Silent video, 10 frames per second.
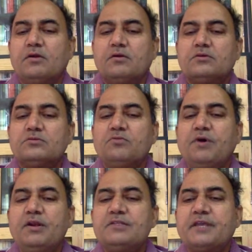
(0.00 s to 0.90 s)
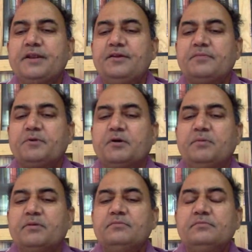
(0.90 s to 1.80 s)
So, what is Gettier
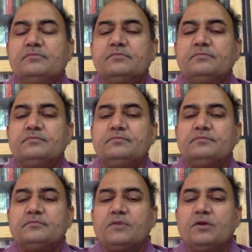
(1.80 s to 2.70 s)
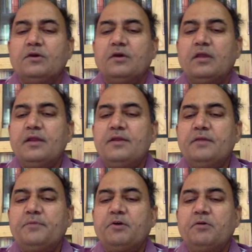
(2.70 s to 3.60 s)
problem? Gettier
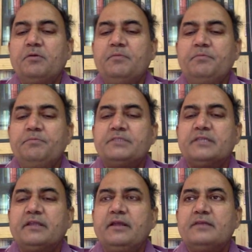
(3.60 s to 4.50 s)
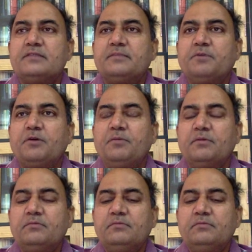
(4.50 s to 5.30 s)
problem basically is the problem